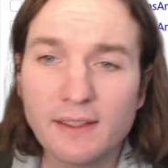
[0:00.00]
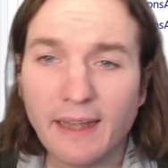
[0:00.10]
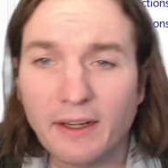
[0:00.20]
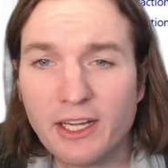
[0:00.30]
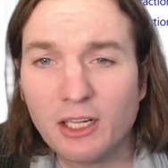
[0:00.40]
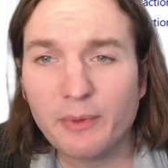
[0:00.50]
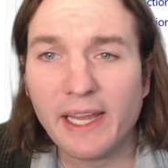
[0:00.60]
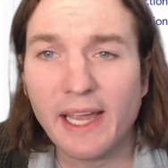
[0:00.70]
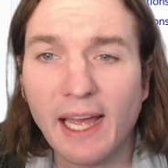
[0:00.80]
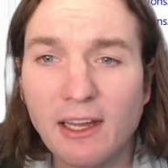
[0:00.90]
Down here,
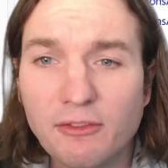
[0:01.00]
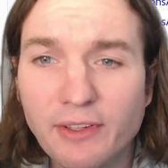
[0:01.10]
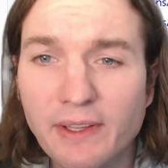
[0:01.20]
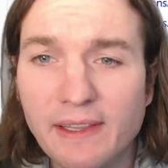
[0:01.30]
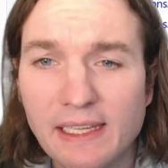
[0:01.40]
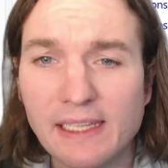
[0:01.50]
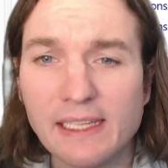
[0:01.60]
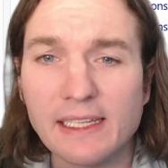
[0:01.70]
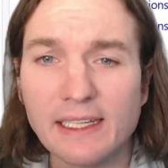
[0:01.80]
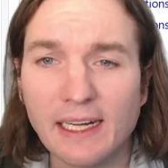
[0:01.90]
we have
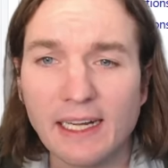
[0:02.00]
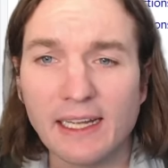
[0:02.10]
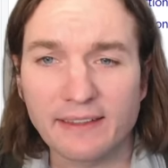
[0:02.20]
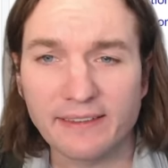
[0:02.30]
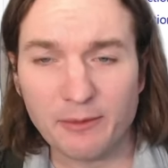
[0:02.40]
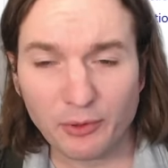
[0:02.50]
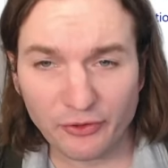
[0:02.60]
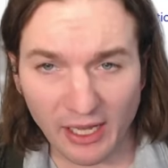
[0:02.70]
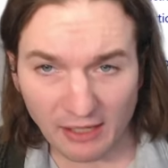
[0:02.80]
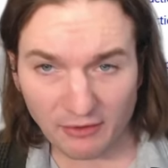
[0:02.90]
the
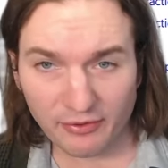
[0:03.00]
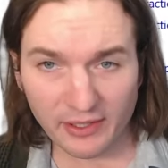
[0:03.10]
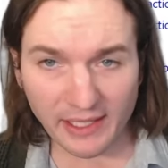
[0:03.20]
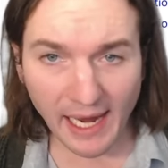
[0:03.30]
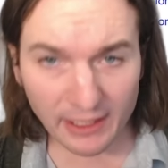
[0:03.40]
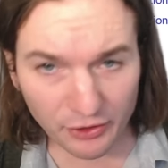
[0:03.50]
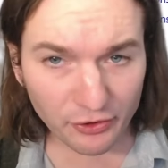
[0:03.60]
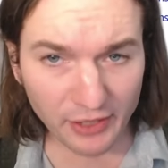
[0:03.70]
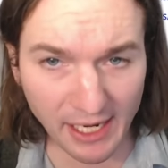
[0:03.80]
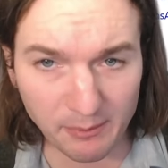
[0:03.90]
examples of
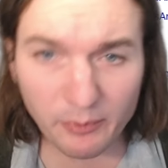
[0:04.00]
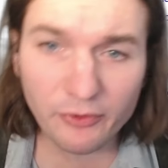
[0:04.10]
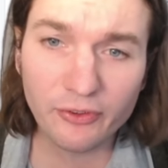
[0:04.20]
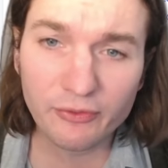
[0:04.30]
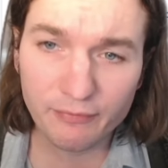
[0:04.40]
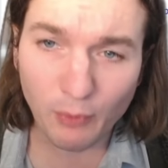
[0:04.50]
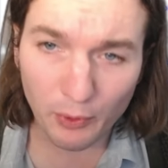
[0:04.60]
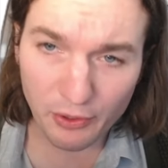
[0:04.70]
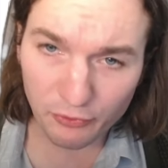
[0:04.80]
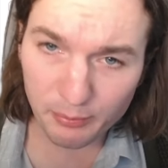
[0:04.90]
character names
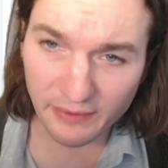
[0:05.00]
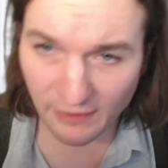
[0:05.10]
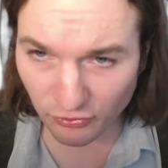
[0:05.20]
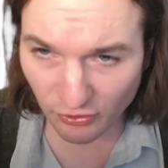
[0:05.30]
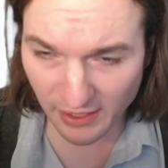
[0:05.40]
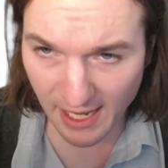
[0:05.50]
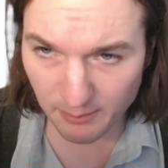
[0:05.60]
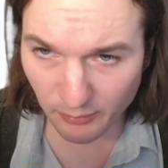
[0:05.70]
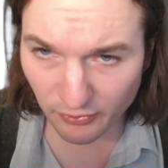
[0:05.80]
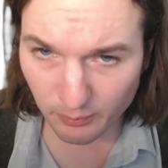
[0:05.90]
for those position
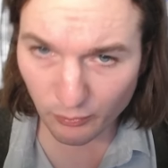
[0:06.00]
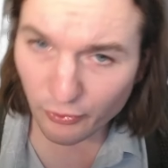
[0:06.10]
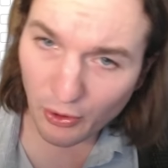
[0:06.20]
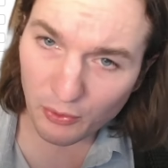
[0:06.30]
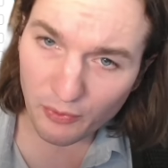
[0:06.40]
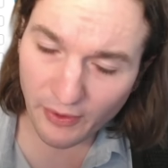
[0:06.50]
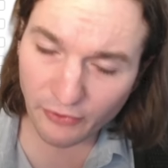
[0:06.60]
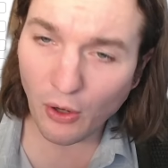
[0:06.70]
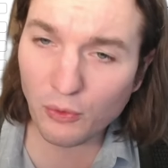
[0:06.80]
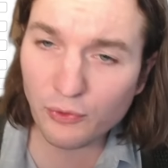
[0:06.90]
names. So
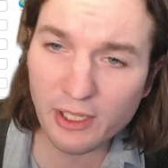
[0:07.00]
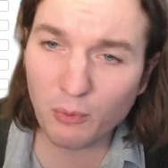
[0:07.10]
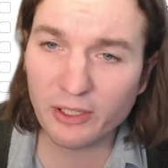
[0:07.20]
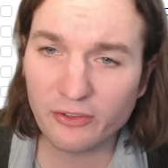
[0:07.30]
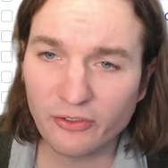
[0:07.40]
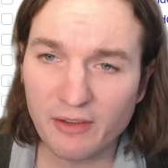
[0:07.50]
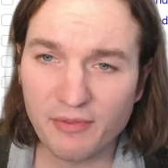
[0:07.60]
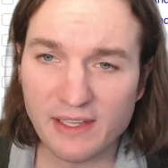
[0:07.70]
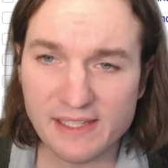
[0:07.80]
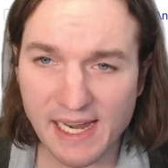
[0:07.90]
this only works
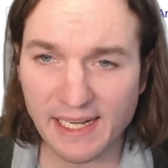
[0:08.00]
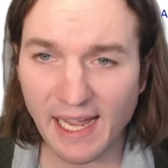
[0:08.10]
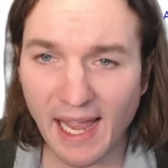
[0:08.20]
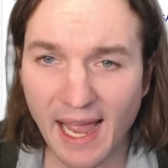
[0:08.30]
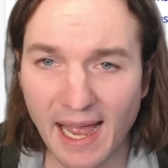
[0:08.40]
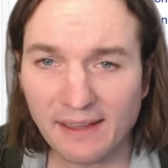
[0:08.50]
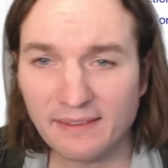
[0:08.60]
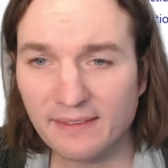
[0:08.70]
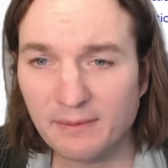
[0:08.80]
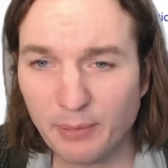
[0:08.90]
if the data
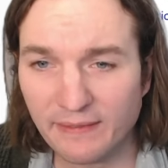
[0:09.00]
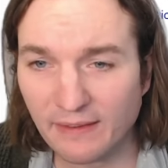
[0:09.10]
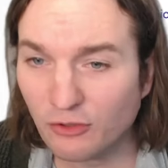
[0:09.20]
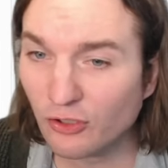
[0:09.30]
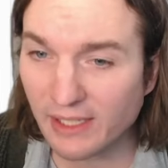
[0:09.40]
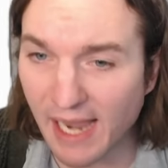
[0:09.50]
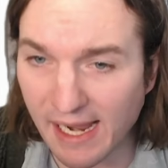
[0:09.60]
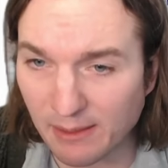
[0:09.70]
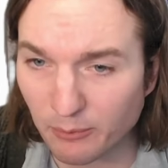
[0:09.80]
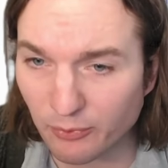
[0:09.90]
has position
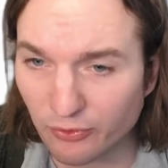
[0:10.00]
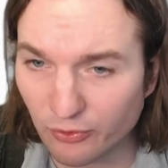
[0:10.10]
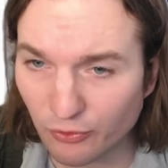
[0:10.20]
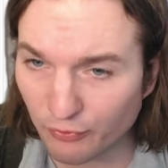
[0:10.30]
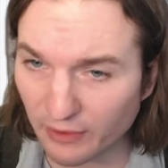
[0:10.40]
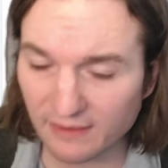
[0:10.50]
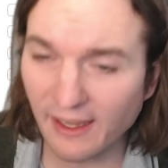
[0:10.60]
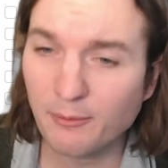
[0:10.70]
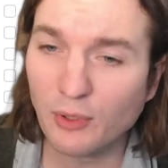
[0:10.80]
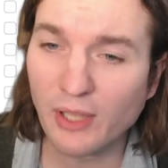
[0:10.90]
names. So for
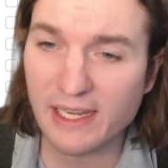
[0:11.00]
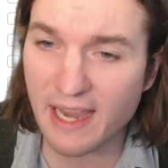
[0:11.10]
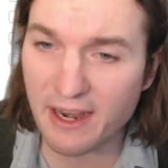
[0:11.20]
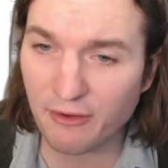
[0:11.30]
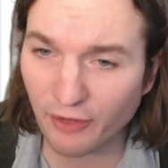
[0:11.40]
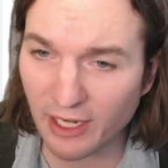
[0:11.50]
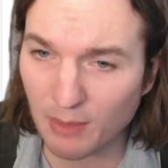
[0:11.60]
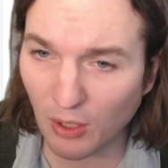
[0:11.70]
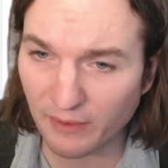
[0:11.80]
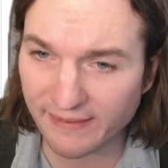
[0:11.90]
example, a data frame
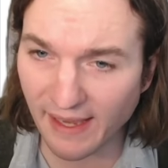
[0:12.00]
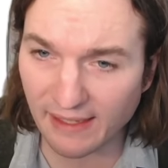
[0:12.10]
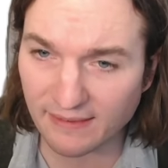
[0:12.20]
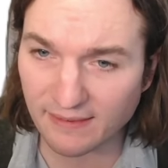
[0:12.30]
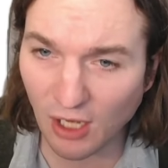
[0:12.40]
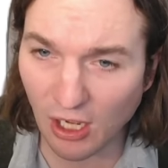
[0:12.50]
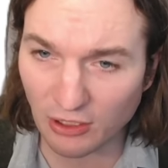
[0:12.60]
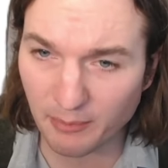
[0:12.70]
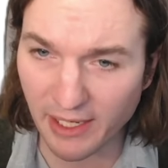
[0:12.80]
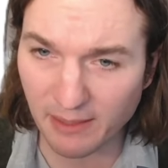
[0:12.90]
always has
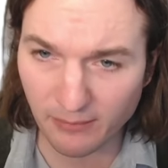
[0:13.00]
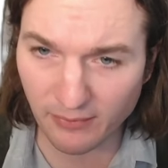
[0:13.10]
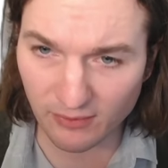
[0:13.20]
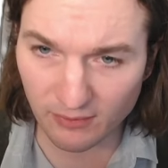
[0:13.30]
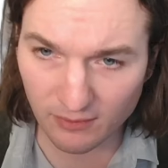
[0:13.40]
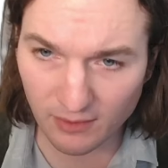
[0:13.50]
column names